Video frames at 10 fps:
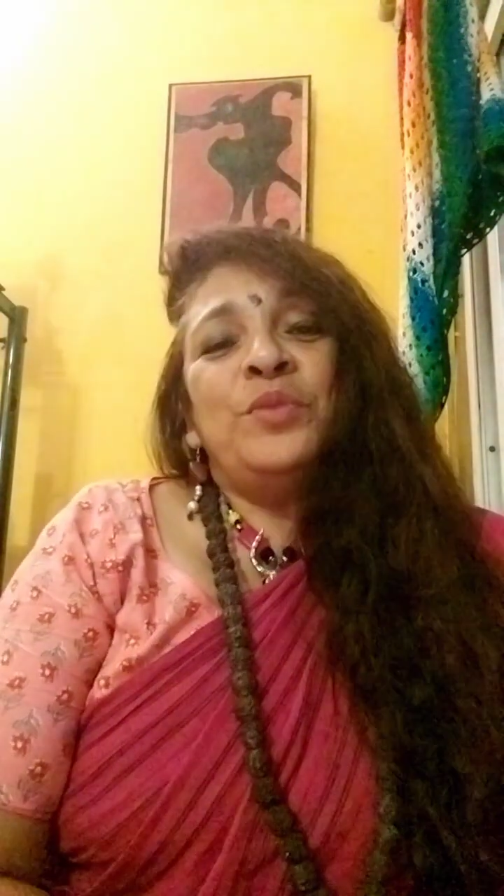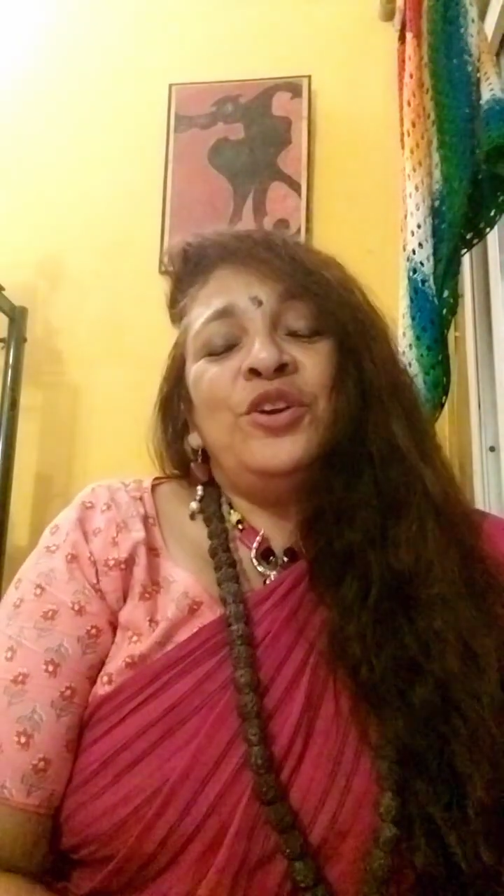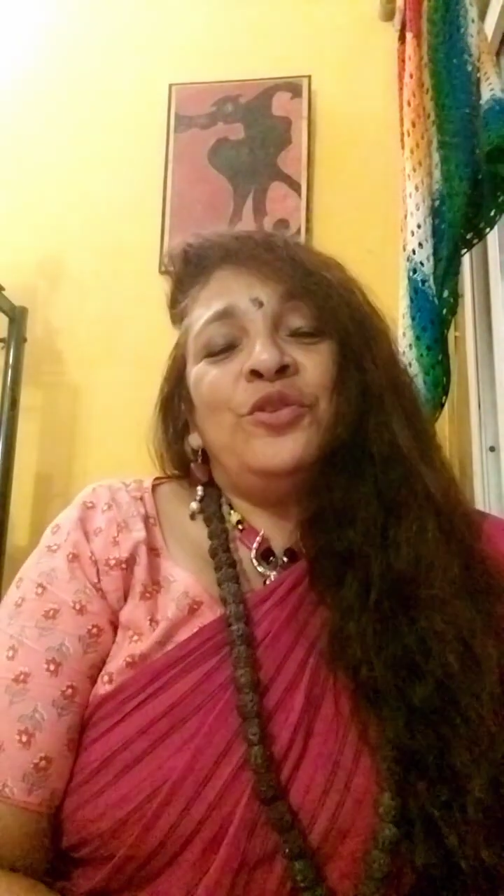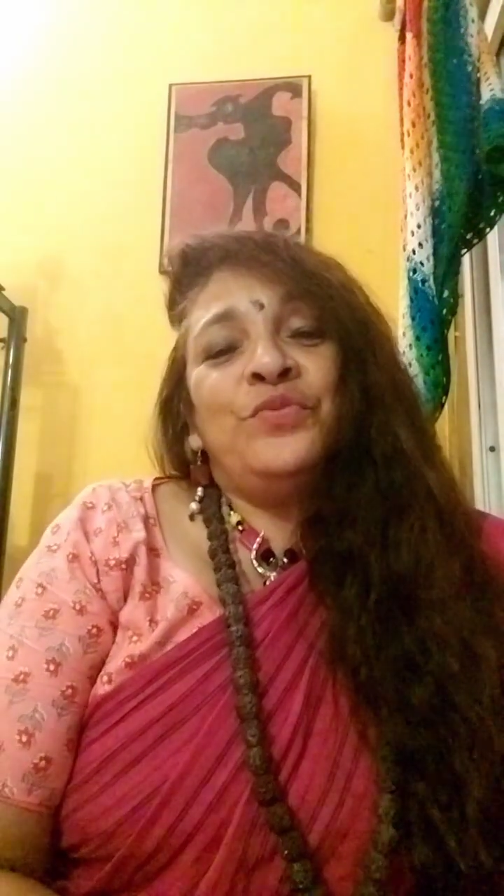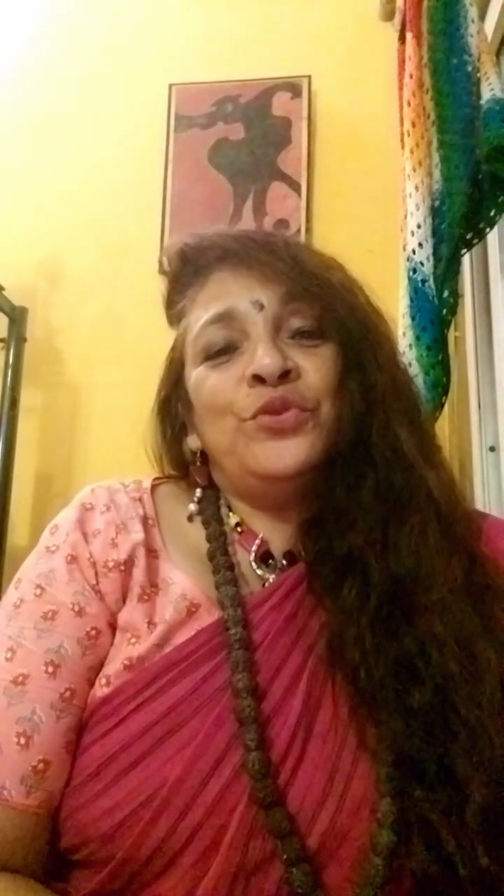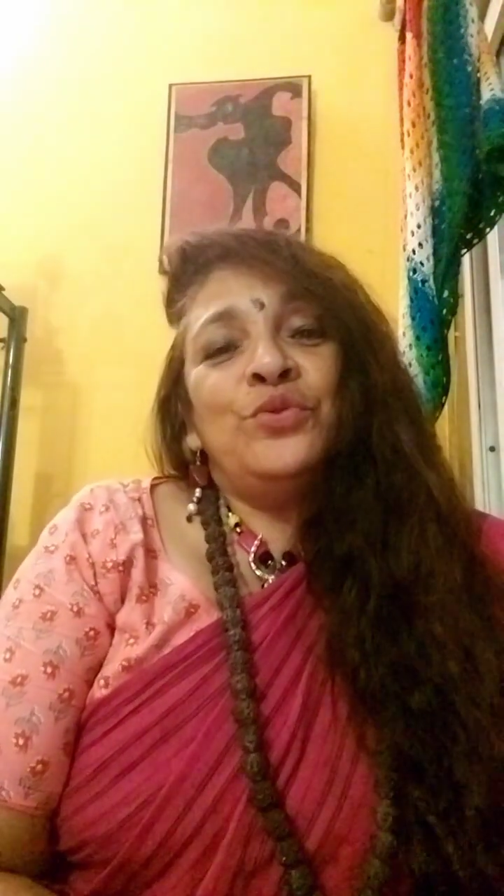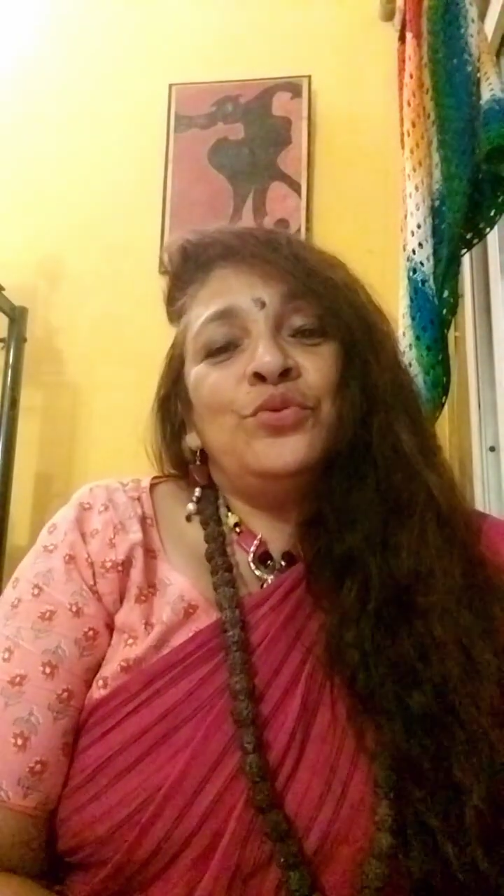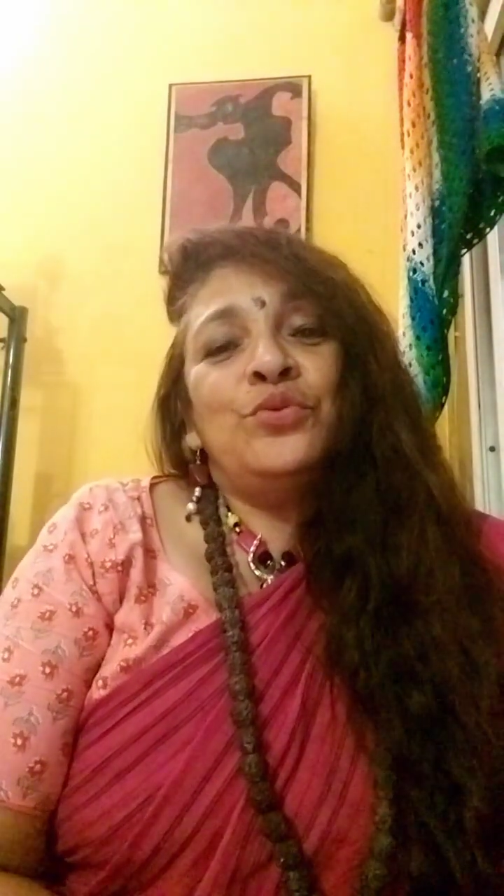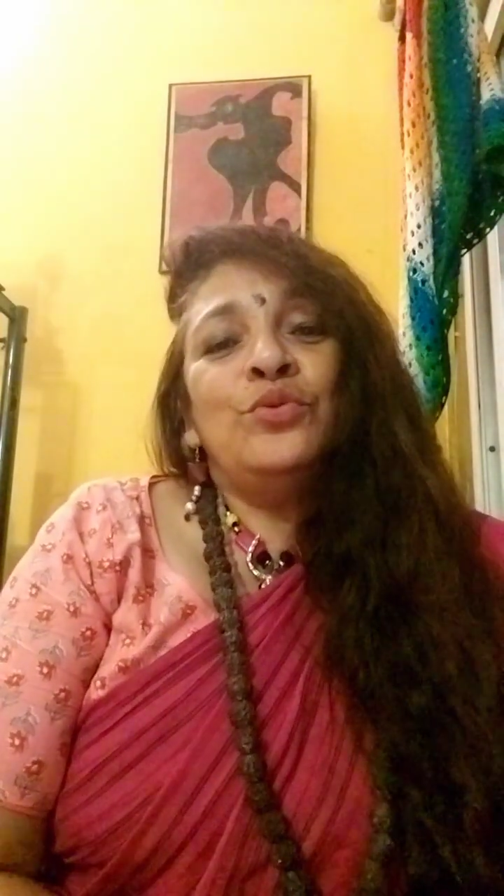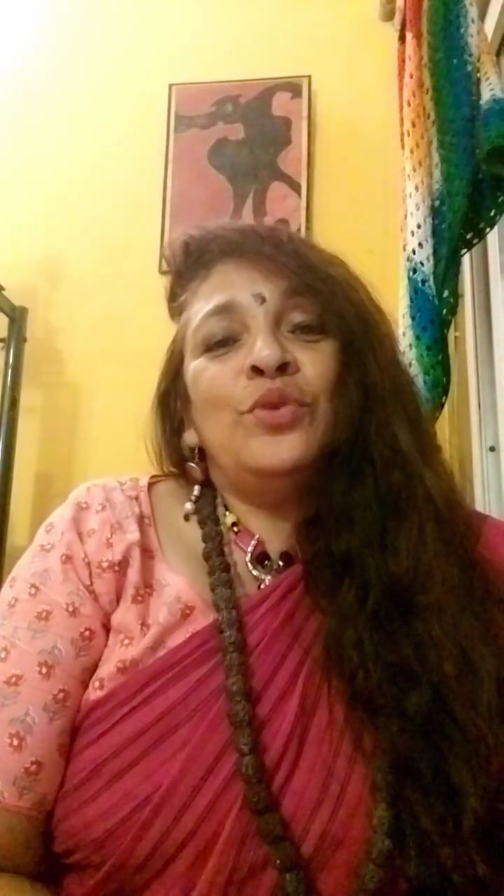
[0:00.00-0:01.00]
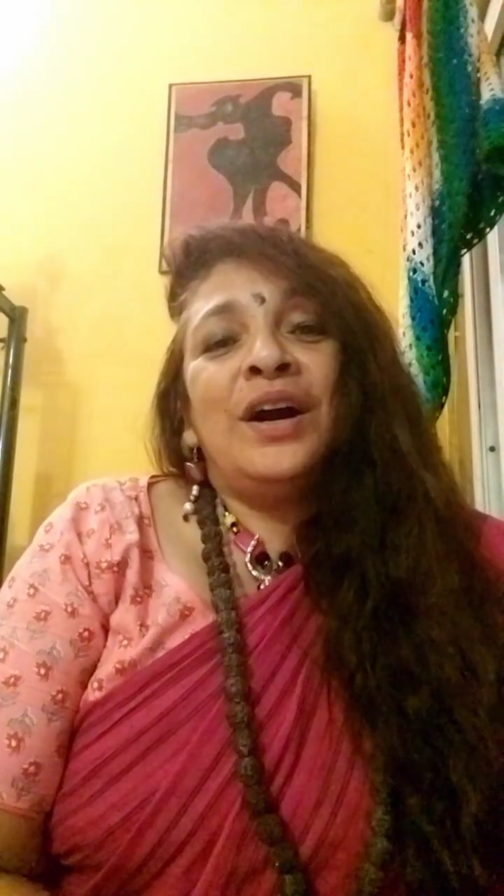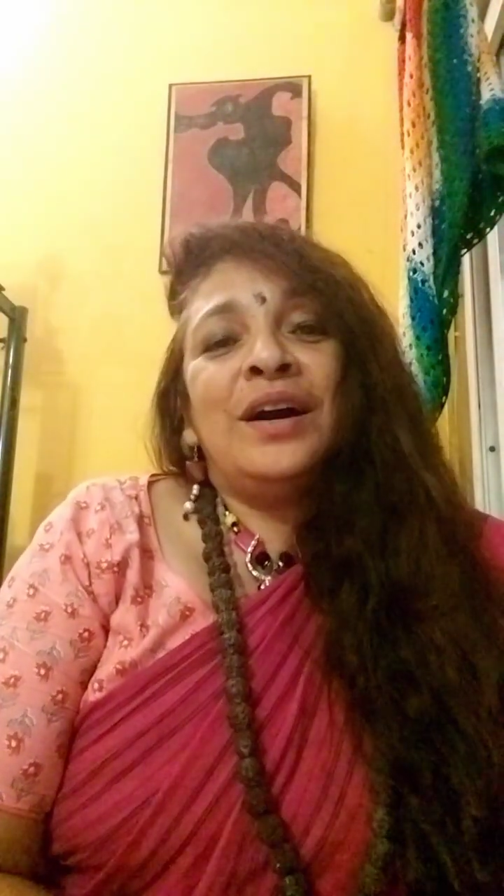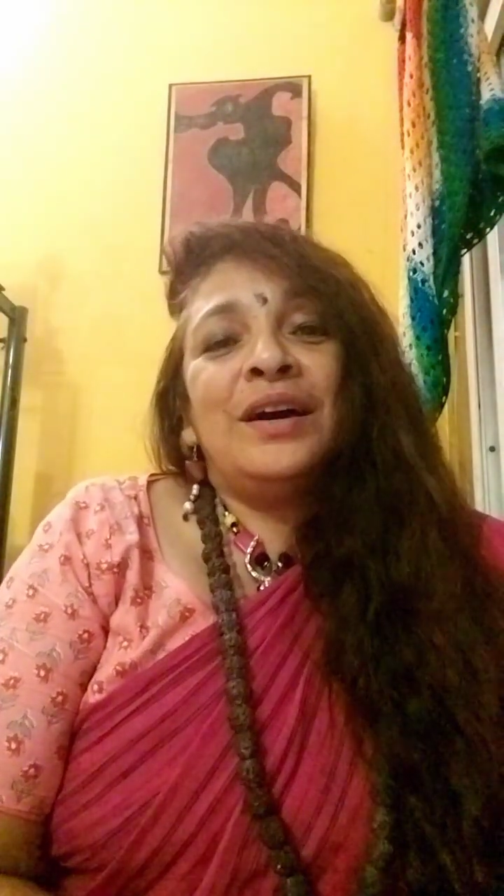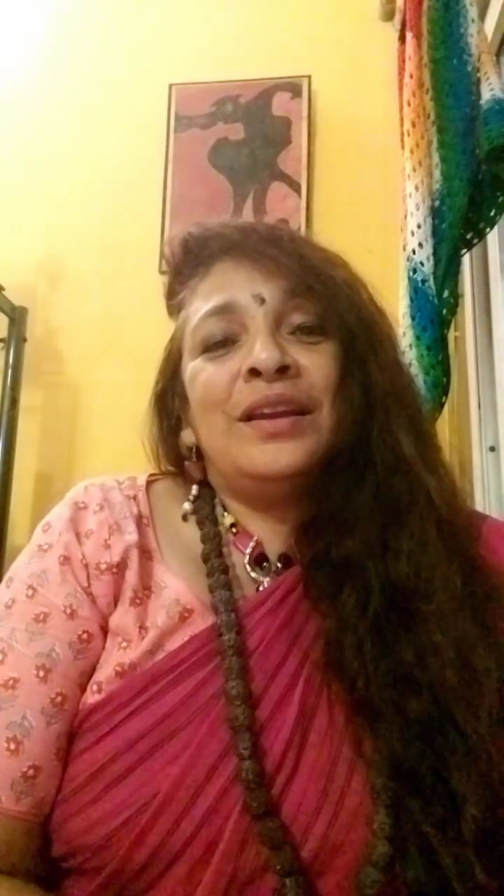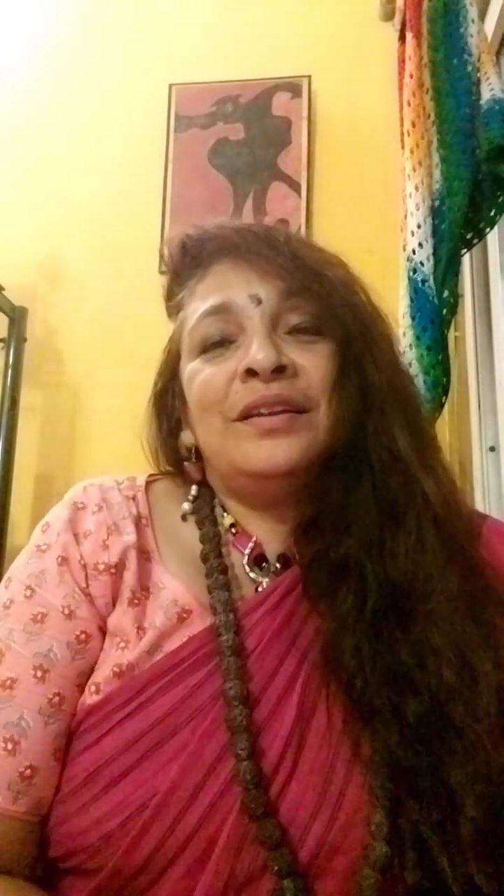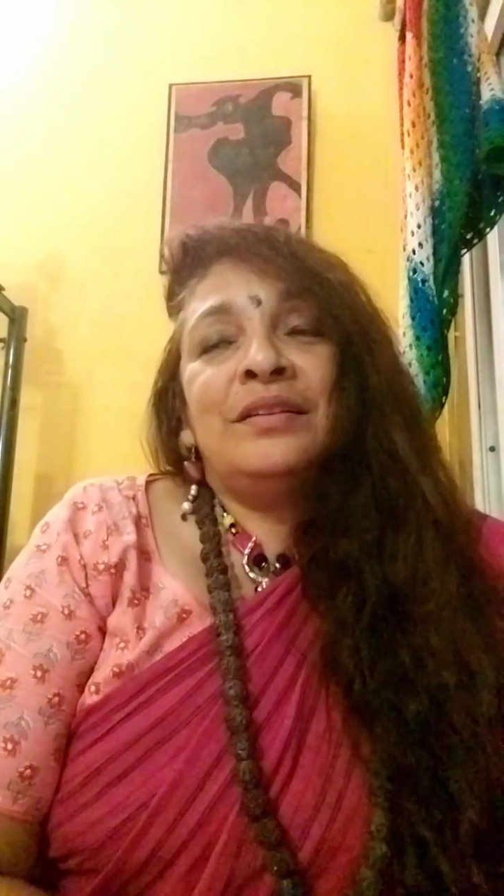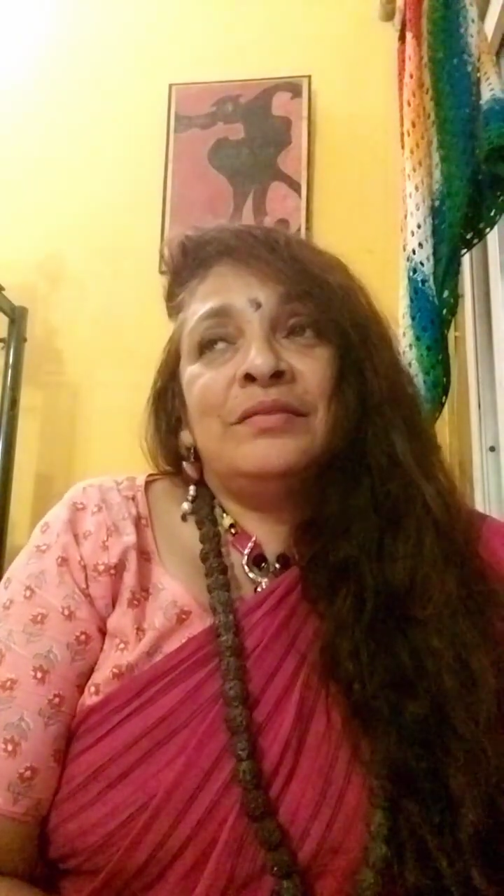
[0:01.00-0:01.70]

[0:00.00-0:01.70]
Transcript: many of you who are